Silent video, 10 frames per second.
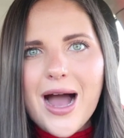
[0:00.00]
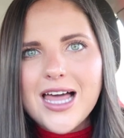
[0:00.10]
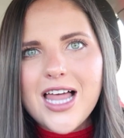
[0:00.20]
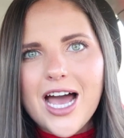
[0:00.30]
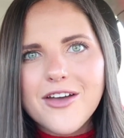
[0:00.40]

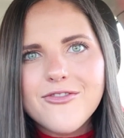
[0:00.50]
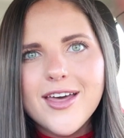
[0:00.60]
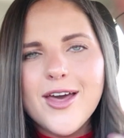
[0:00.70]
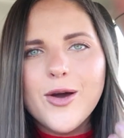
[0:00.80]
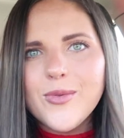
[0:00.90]
my life
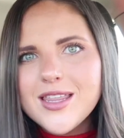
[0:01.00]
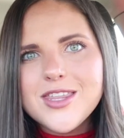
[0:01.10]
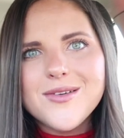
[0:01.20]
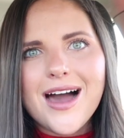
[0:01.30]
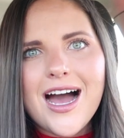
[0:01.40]

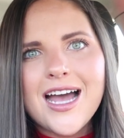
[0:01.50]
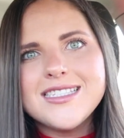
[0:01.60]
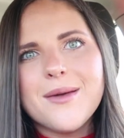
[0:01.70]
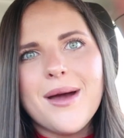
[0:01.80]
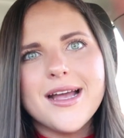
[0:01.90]
with you
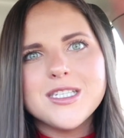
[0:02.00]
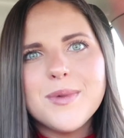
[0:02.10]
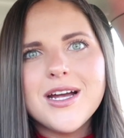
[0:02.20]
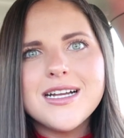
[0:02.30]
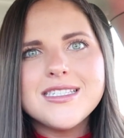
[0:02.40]
guys and my
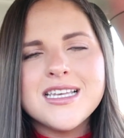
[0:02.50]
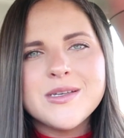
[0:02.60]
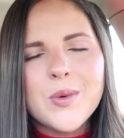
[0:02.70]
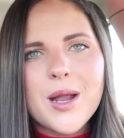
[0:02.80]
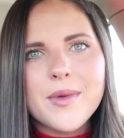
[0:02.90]

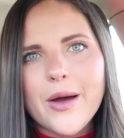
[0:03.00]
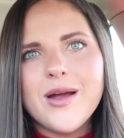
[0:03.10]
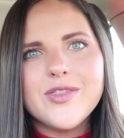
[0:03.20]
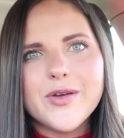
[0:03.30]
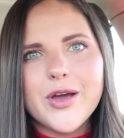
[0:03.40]
experiences and what I'm
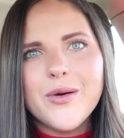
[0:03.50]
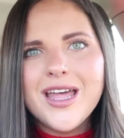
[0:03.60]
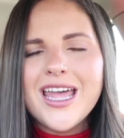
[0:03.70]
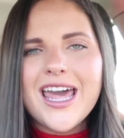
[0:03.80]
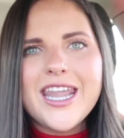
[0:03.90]
going through,
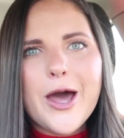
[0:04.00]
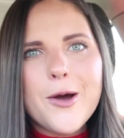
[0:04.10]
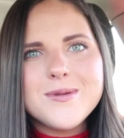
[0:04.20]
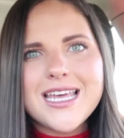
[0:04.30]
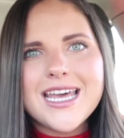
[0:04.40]
in
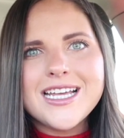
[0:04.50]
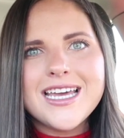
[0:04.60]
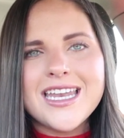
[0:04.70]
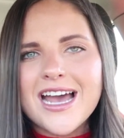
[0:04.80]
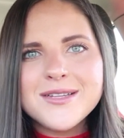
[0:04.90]
hopes that it can
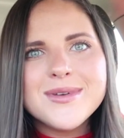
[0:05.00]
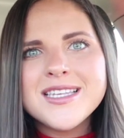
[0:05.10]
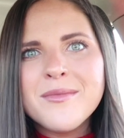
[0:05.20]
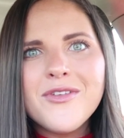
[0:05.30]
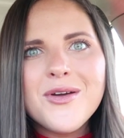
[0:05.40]
connect with
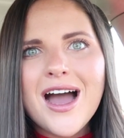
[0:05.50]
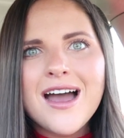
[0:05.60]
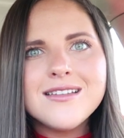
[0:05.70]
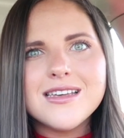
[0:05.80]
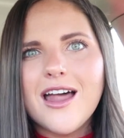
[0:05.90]
some of you
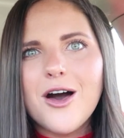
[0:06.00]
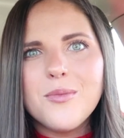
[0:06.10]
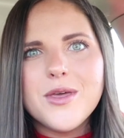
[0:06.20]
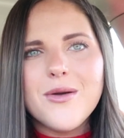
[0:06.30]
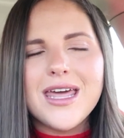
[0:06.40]
guys and
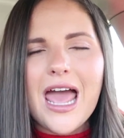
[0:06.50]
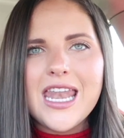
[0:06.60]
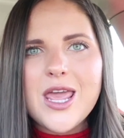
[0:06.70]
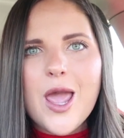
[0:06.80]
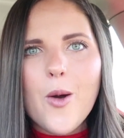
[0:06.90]
help you in
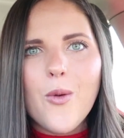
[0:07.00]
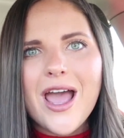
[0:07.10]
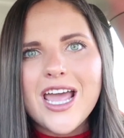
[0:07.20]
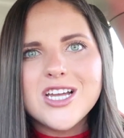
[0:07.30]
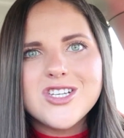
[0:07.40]
any
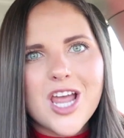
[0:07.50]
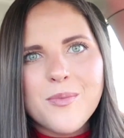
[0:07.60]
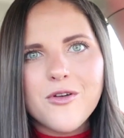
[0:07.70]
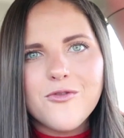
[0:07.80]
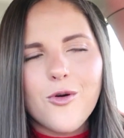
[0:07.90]
way,
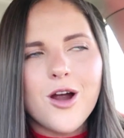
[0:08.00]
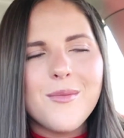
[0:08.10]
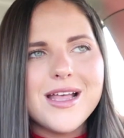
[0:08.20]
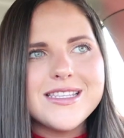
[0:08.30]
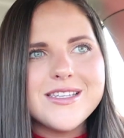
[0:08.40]
shape, or
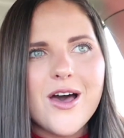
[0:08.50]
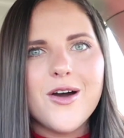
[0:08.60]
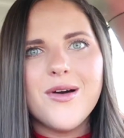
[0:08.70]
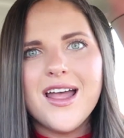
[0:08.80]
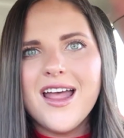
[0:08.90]
form. And
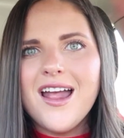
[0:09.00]
so